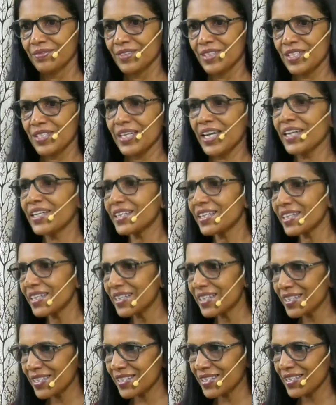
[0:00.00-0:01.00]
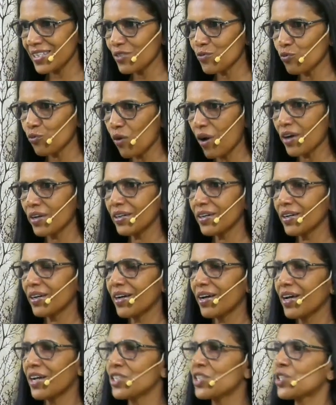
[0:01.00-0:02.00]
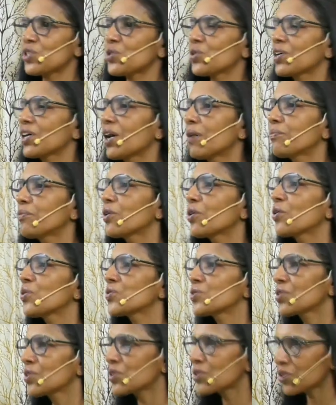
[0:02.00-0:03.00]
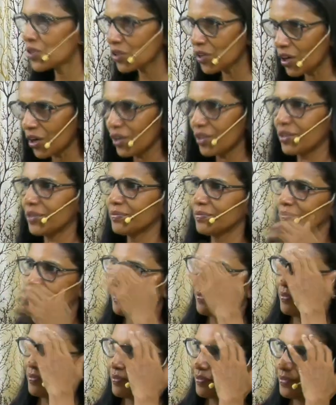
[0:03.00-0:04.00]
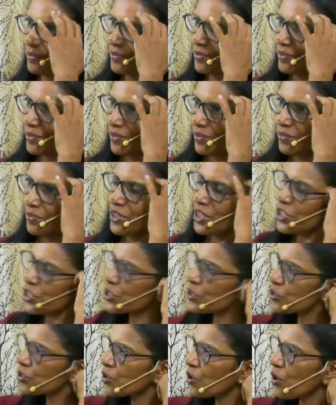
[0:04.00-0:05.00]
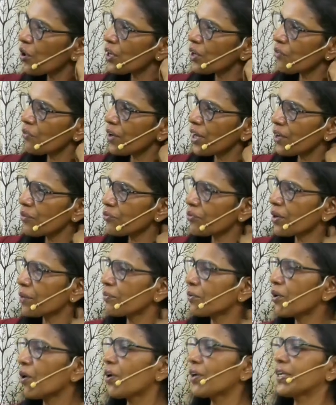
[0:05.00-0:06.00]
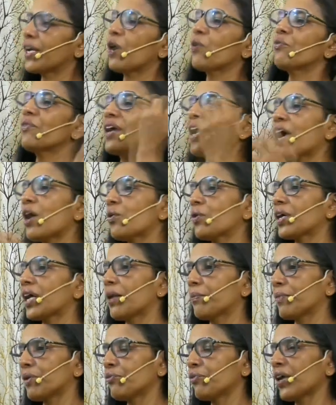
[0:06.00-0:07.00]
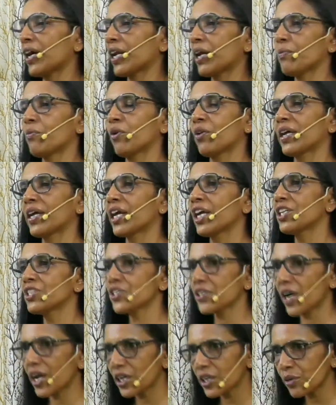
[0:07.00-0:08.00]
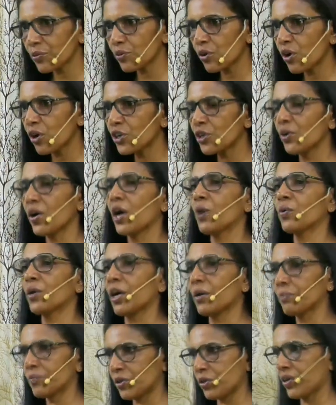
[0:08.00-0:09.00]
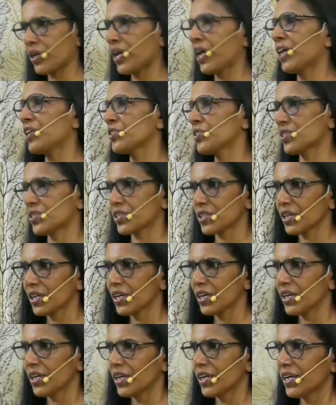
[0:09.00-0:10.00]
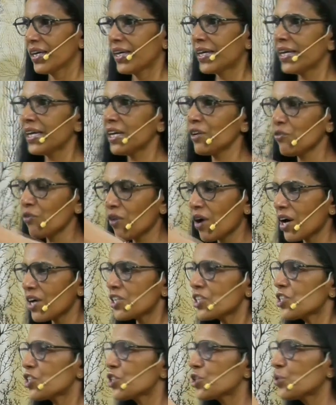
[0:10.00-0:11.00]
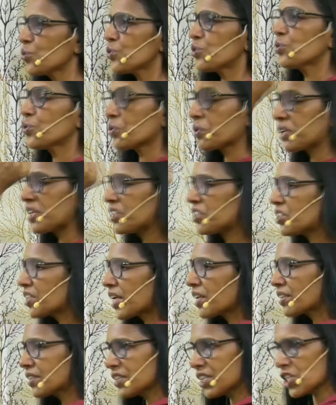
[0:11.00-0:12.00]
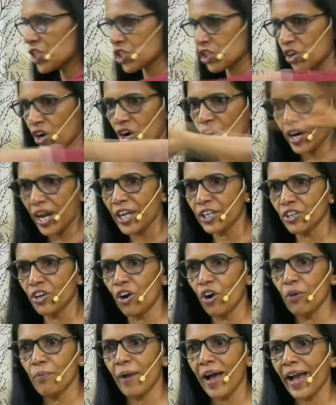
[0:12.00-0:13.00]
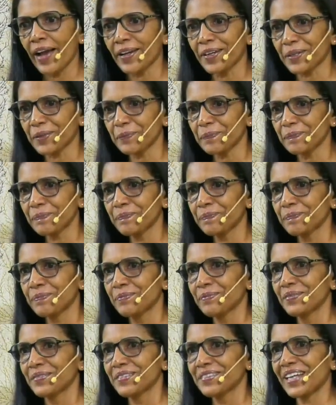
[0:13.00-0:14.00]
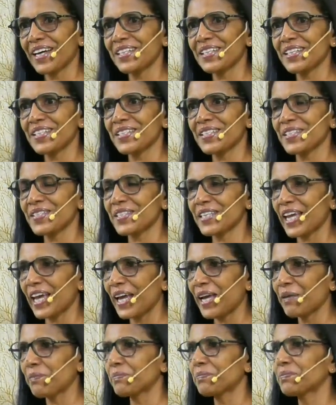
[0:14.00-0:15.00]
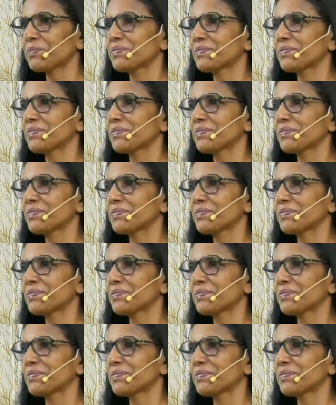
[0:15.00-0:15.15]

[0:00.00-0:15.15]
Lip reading: Satan doesn't want us to come closer to God. We should go away from God. Now we have come. If you are a born again child of God, you have come to Christ. He wants you to reject this God and go back. That is his aim.